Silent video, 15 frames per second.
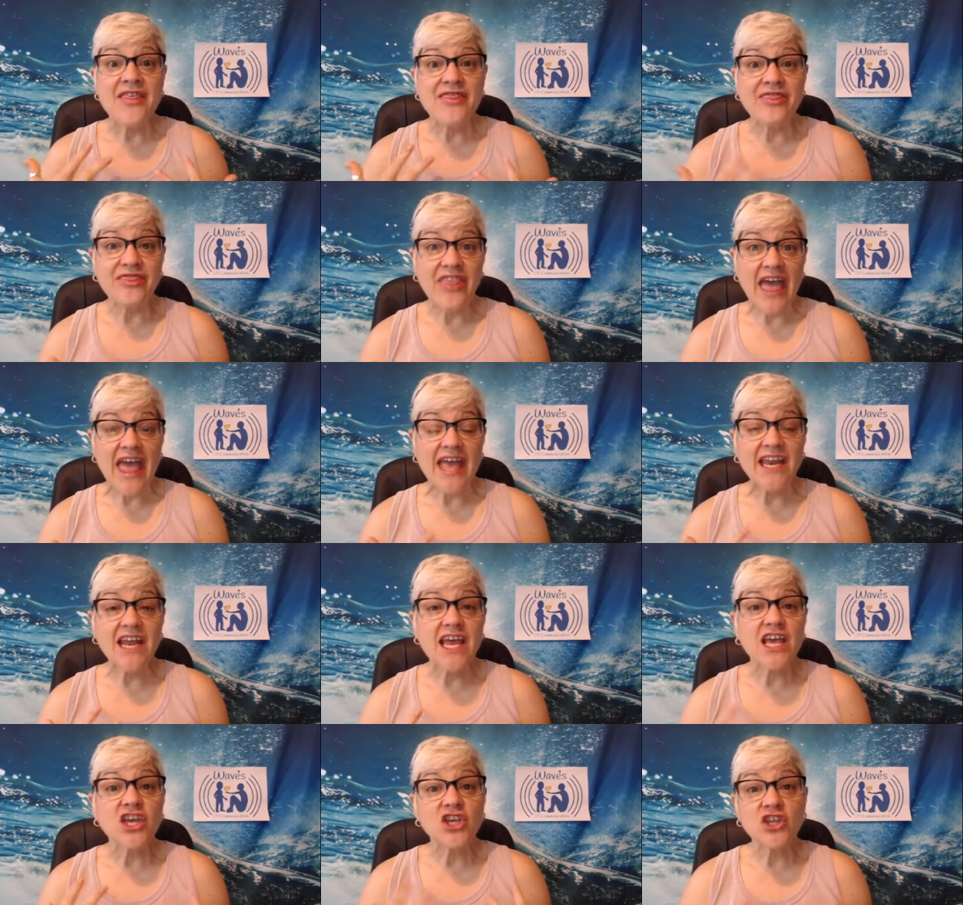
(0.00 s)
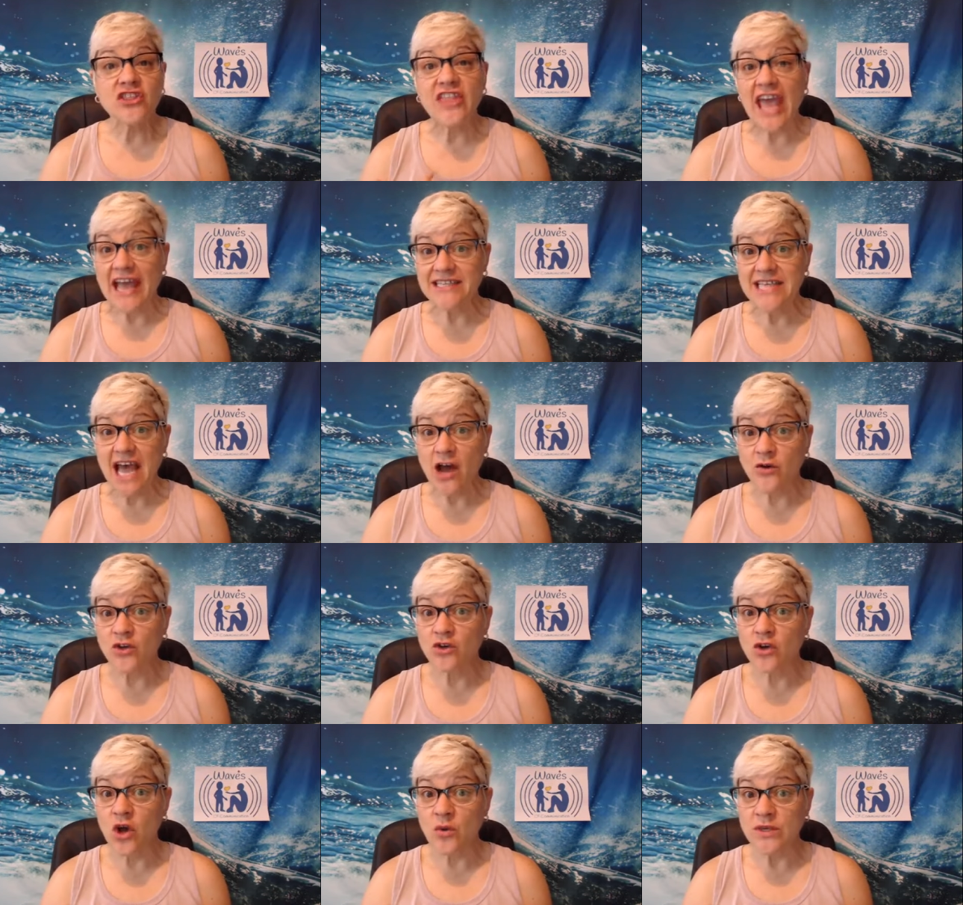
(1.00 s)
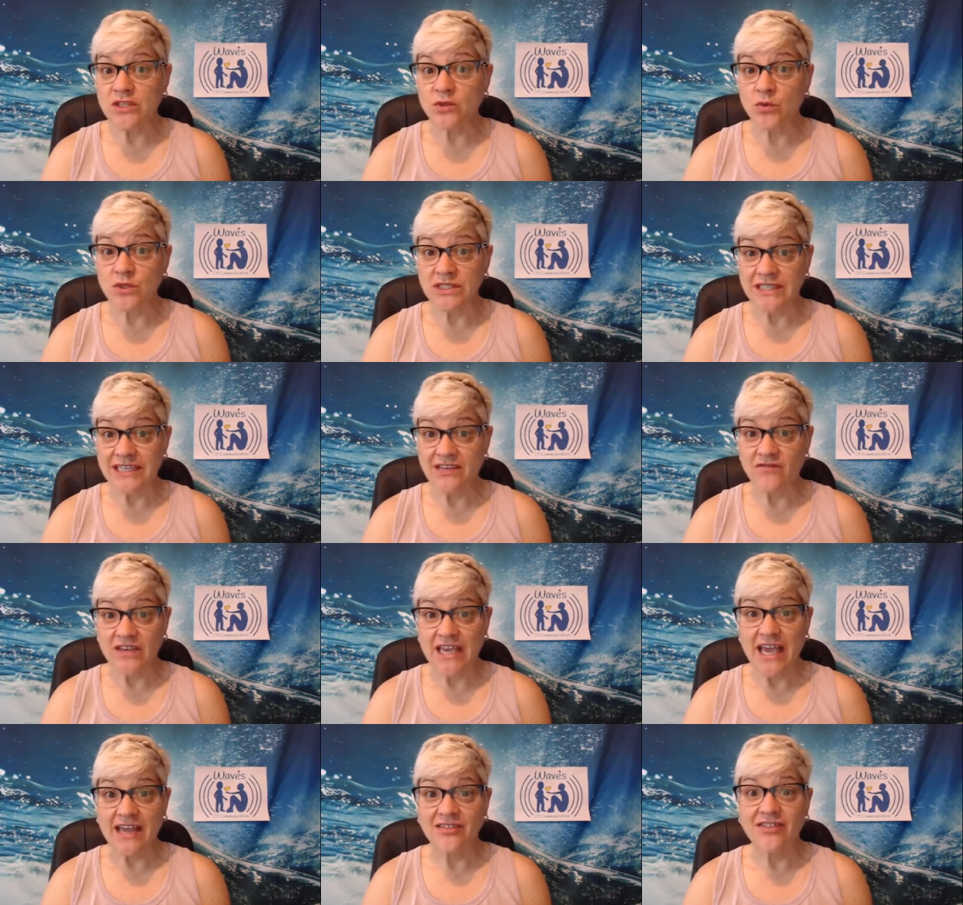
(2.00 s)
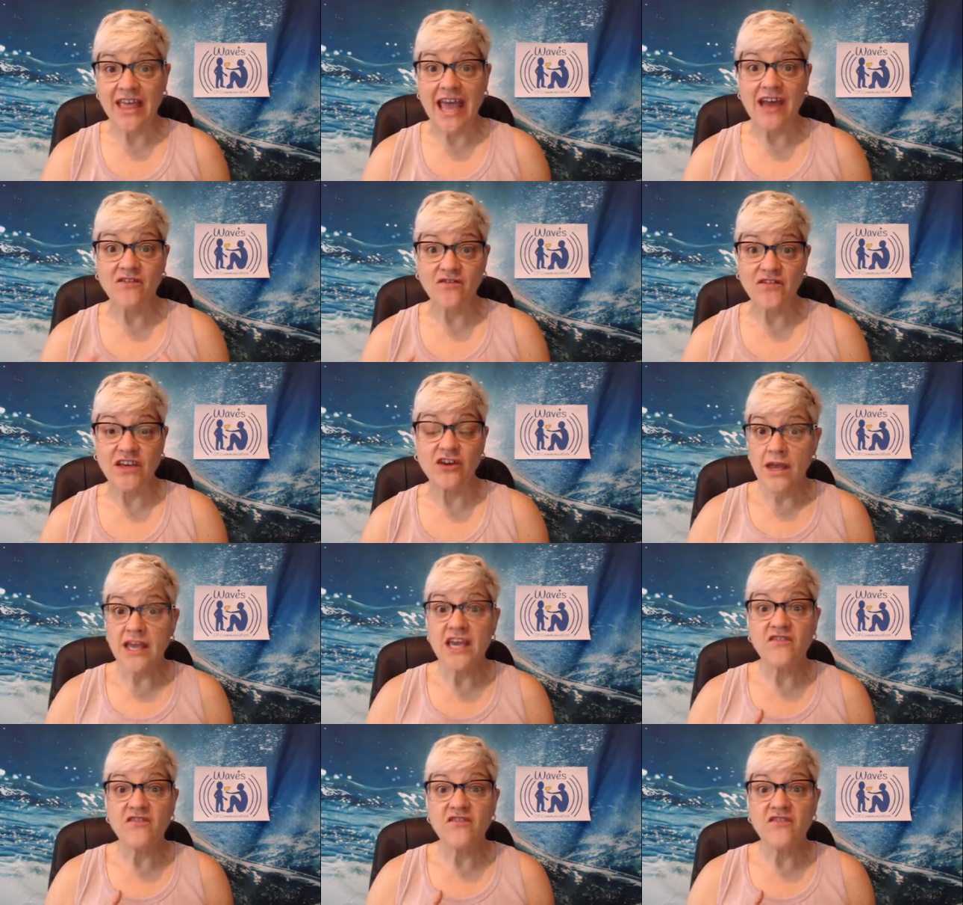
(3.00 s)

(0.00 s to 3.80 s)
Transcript: Then that's how you're going to alleviate that fear.